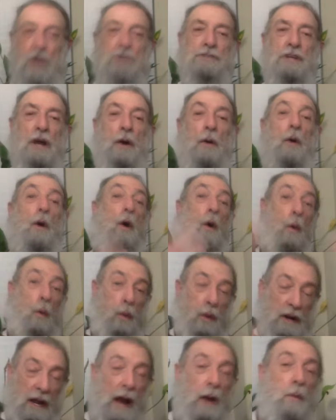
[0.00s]
So
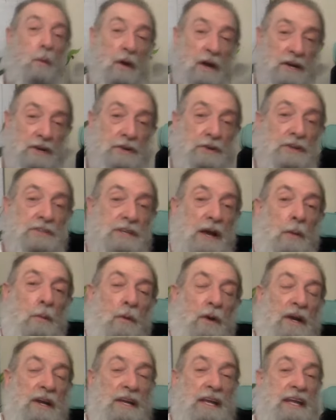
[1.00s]
what I want to do is I
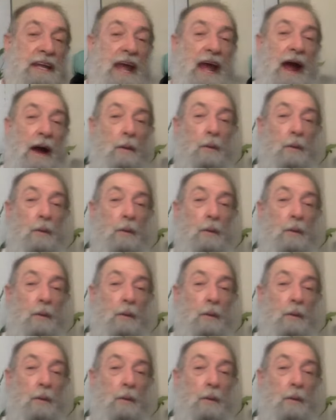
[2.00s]
want to get,